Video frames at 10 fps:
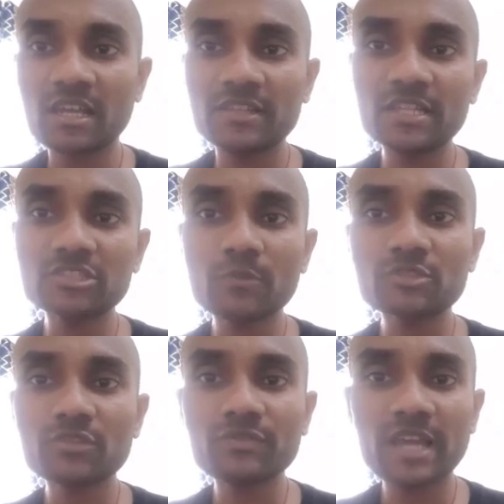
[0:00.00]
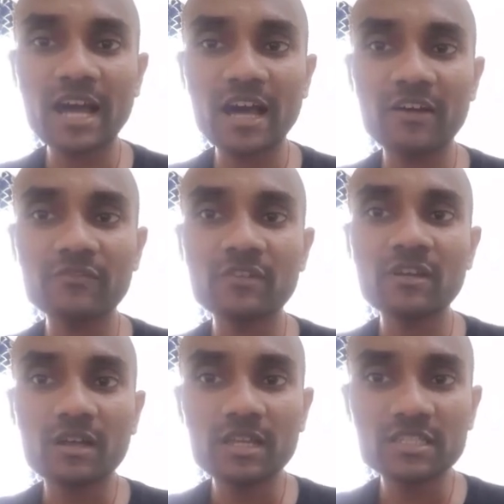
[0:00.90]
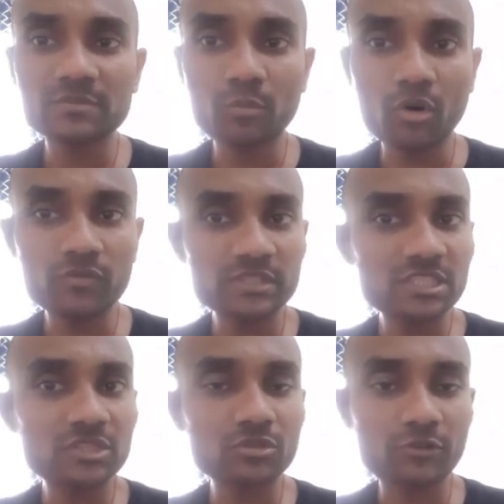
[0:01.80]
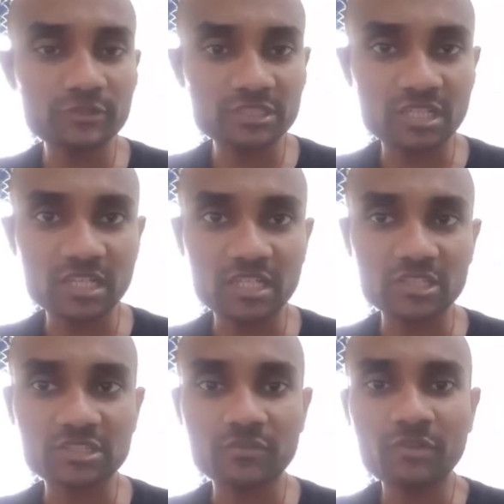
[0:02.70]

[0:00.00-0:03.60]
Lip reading: Next option we have is more visit to a physical location.